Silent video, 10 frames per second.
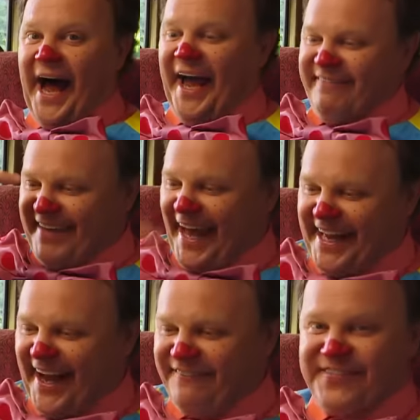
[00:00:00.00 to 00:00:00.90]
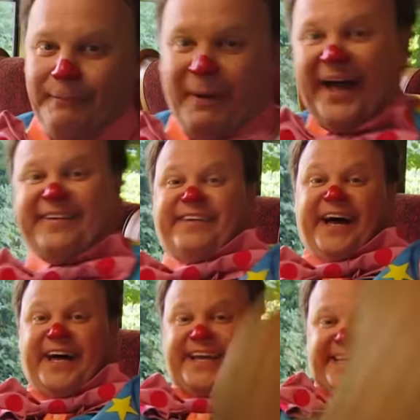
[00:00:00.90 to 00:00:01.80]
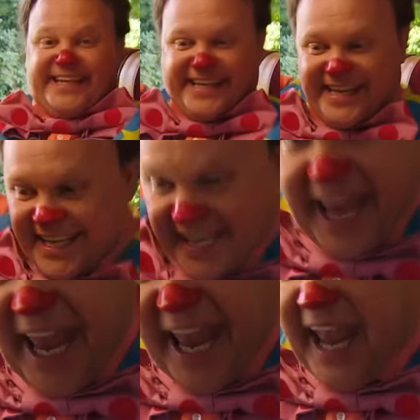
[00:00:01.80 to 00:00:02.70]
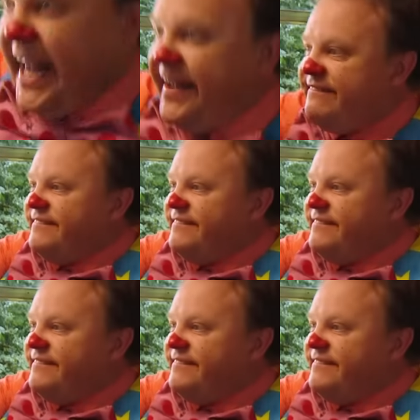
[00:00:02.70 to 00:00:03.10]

I'm getting off the bus! No,